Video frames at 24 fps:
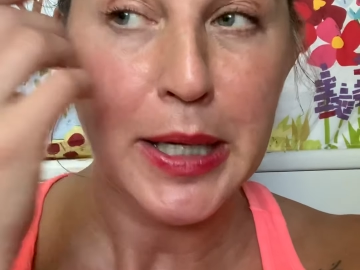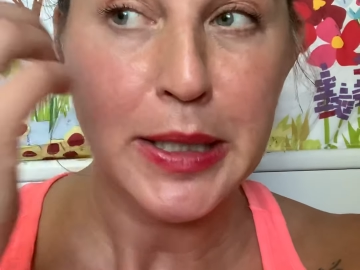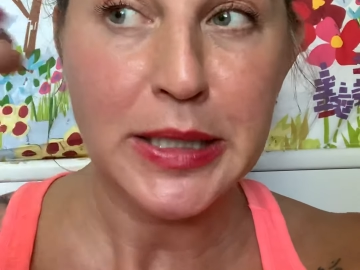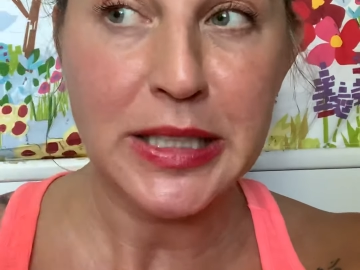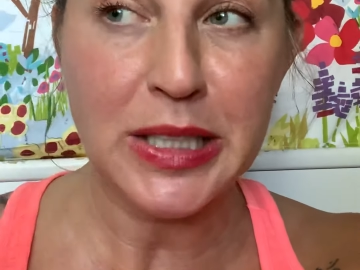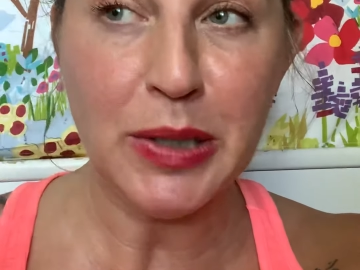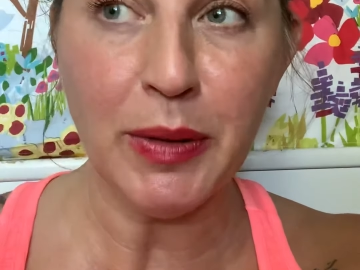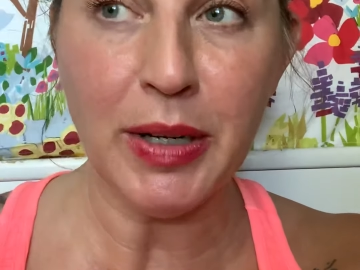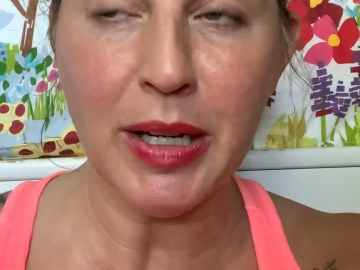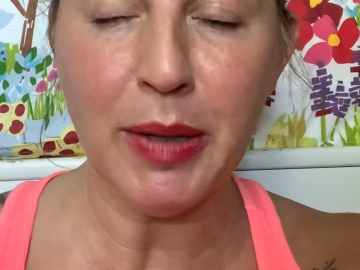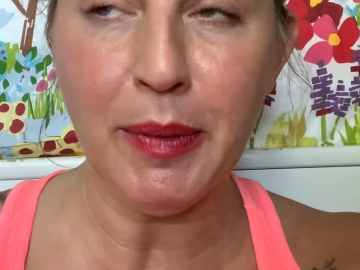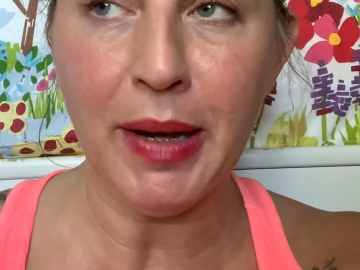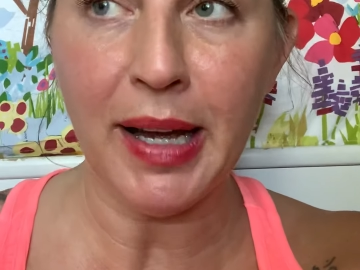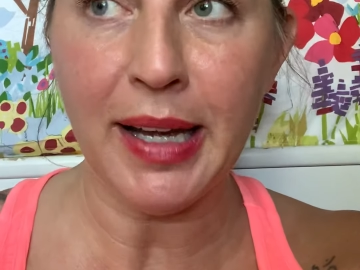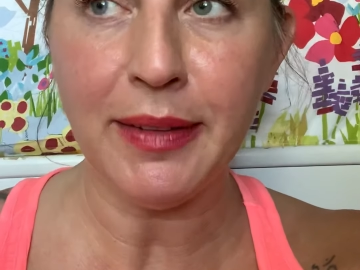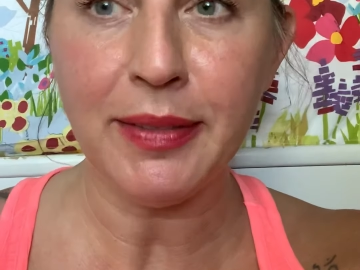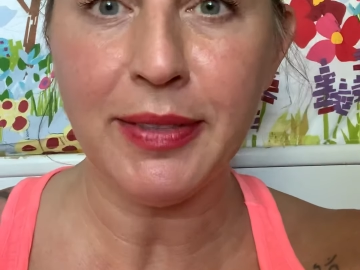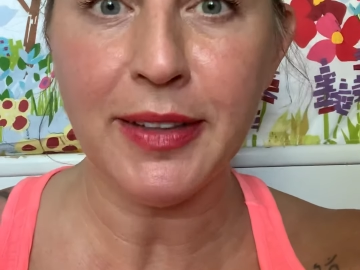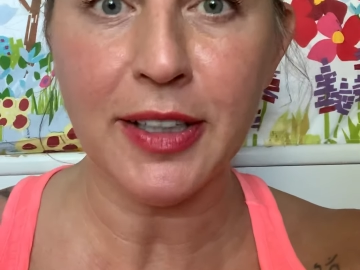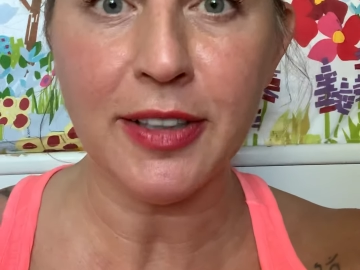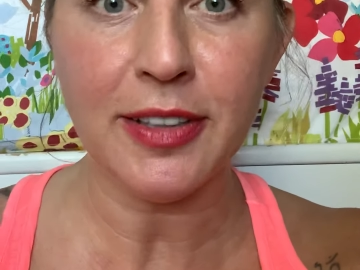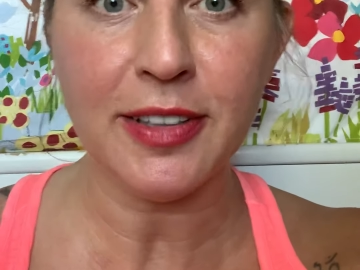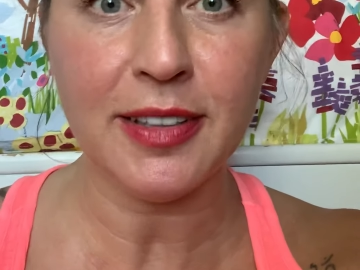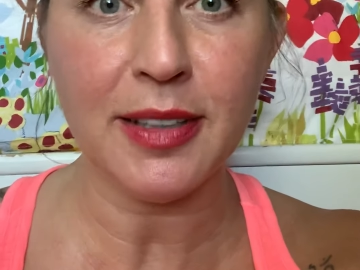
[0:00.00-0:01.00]
So
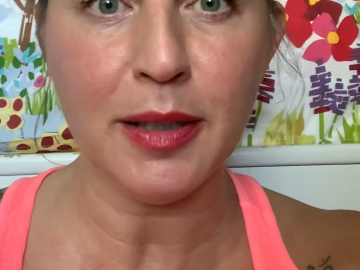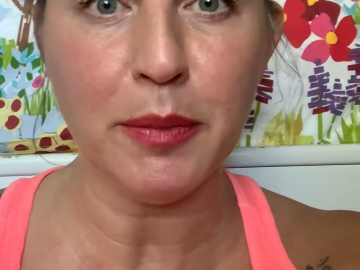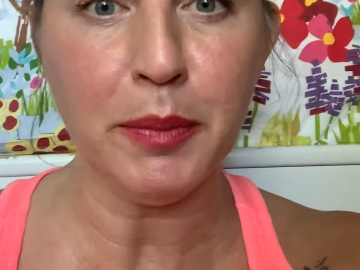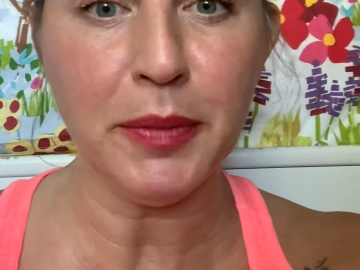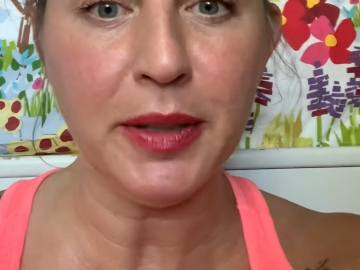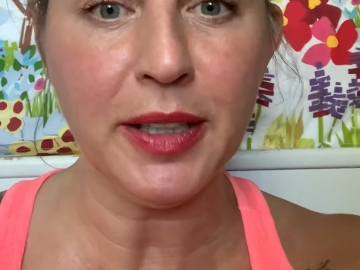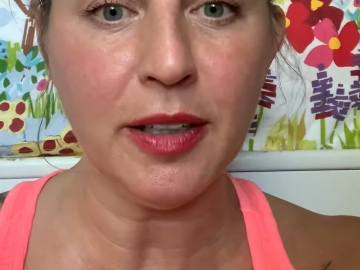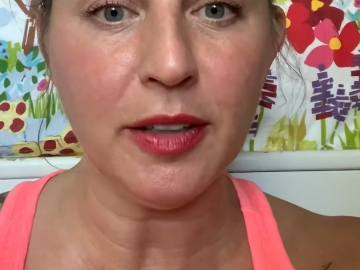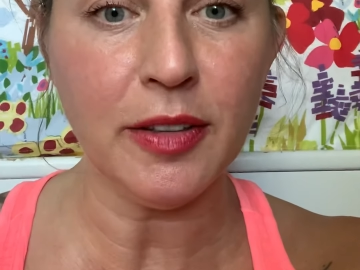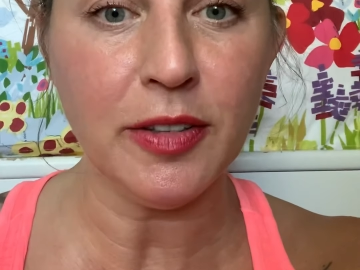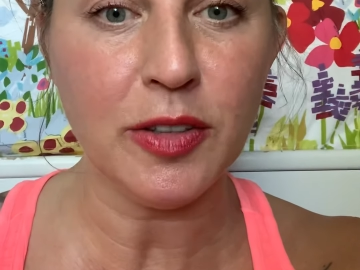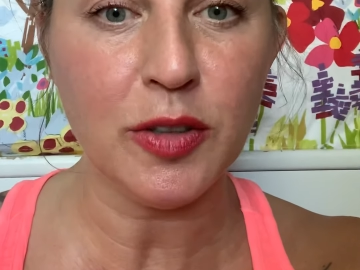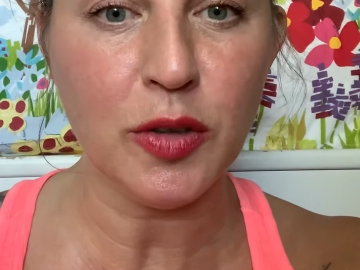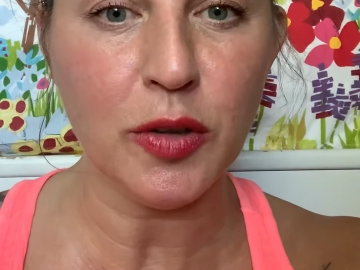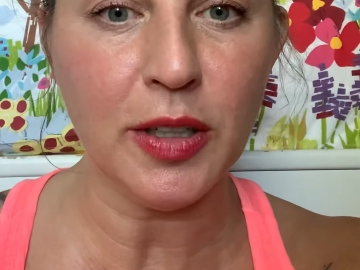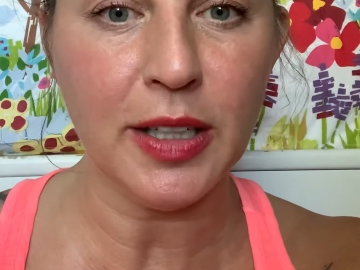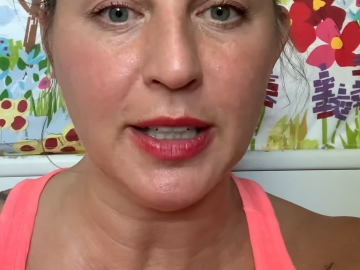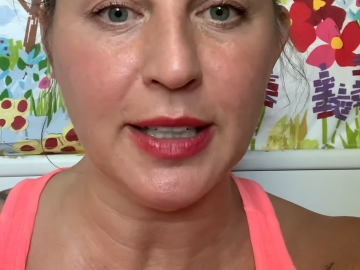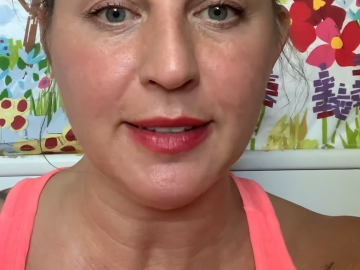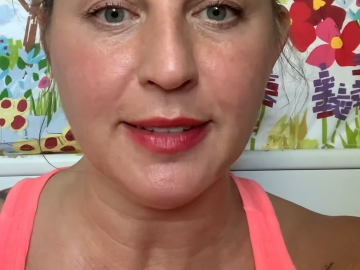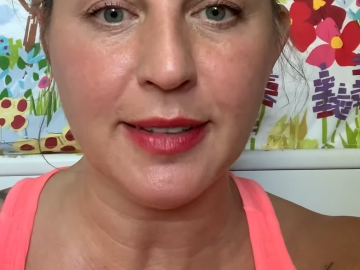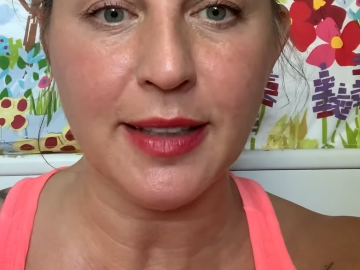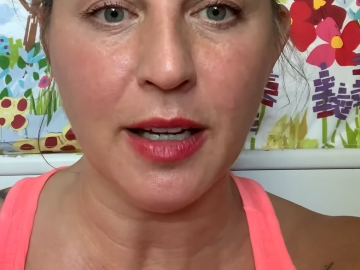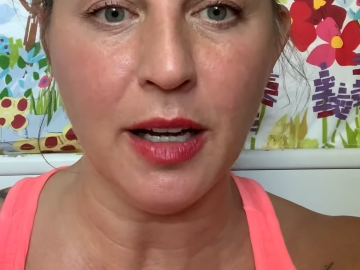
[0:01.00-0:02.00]
anyway, there's some little
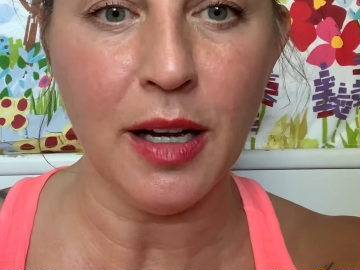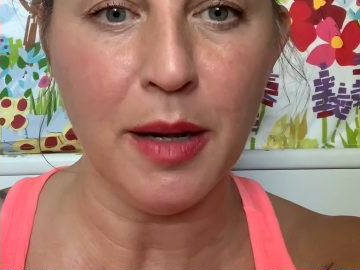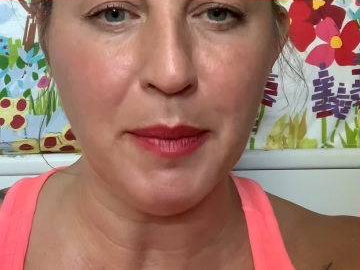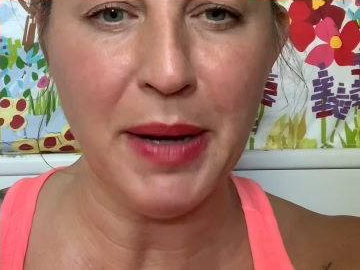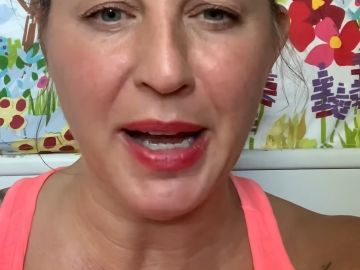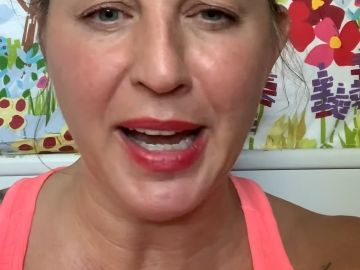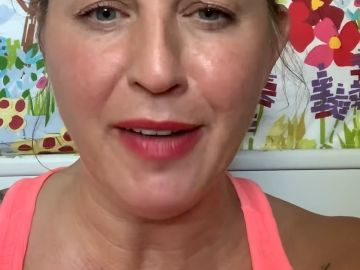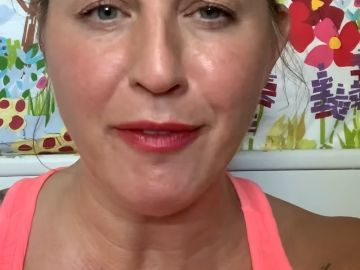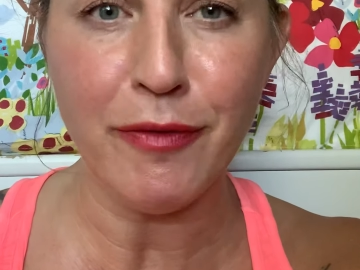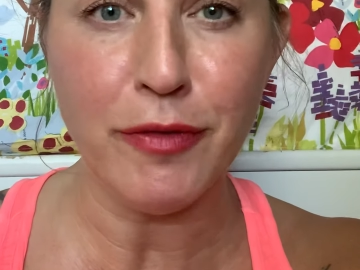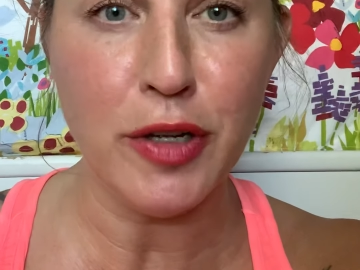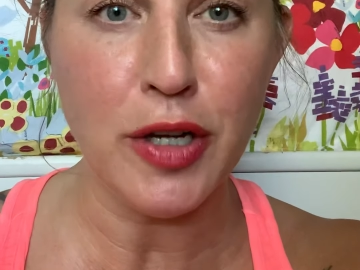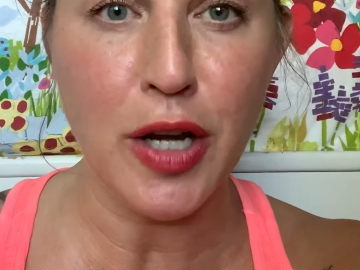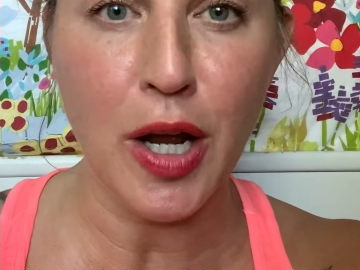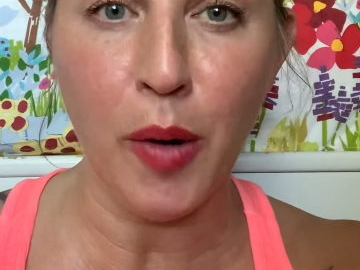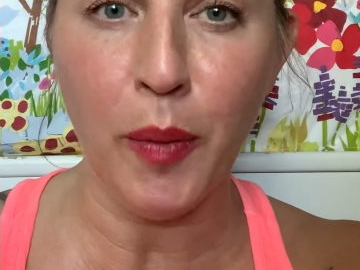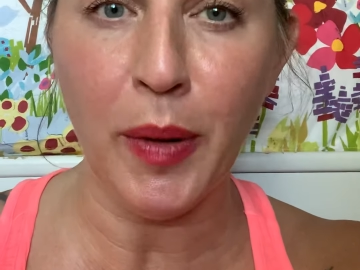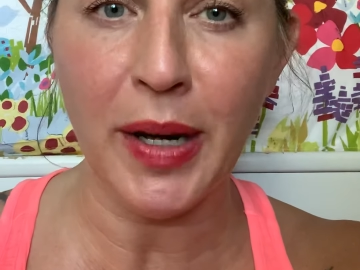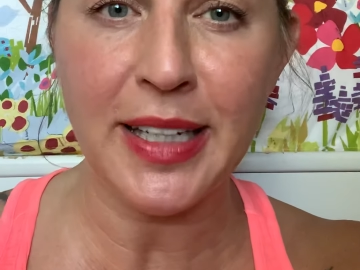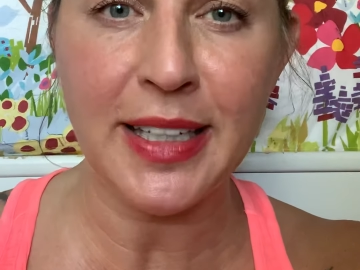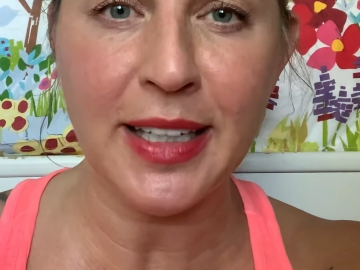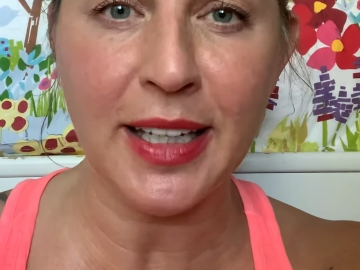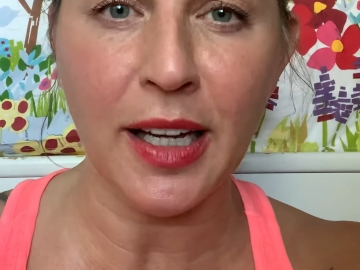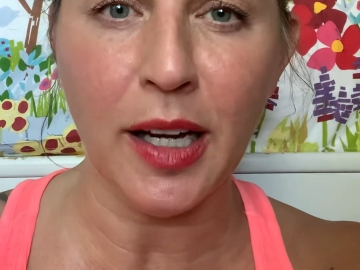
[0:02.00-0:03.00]
stories. Um, I have
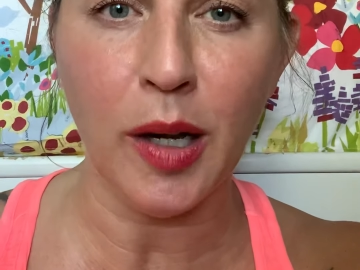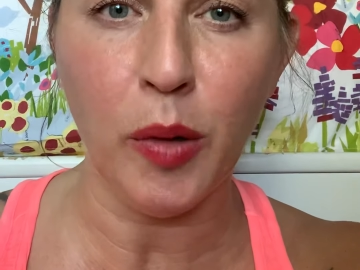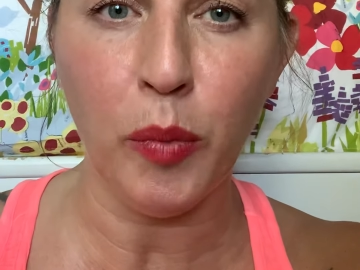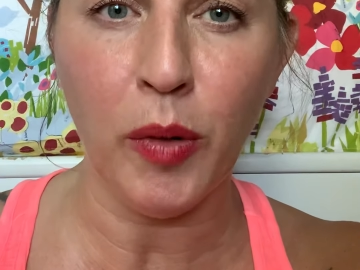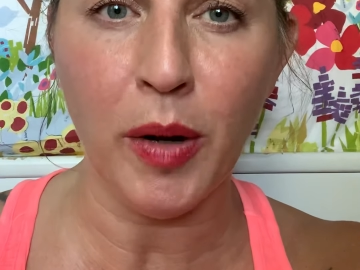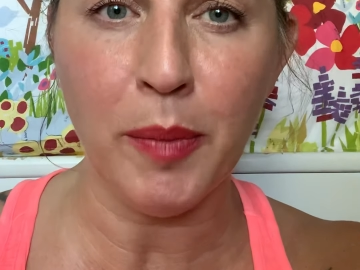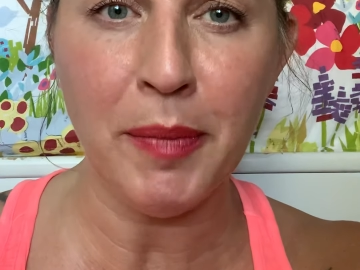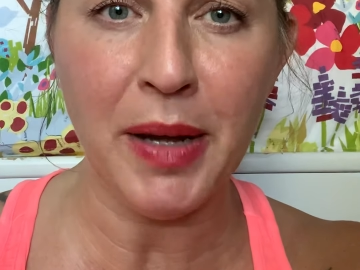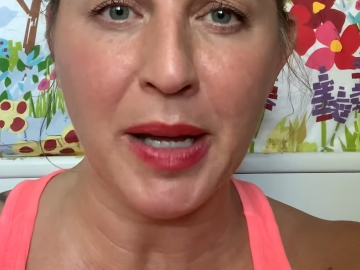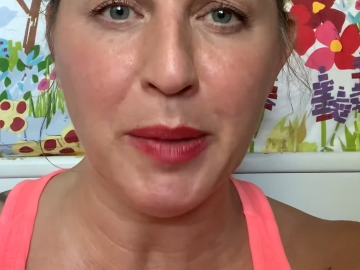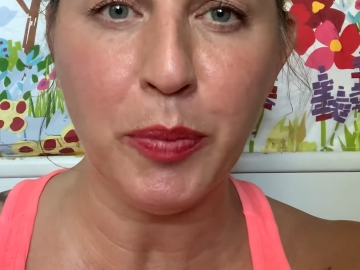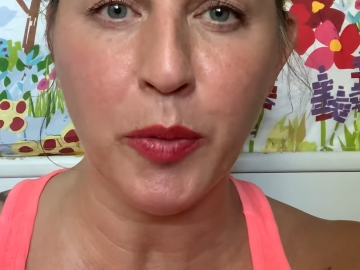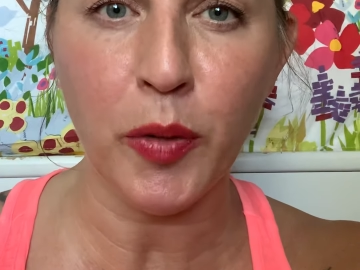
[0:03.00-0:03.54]
no idea what my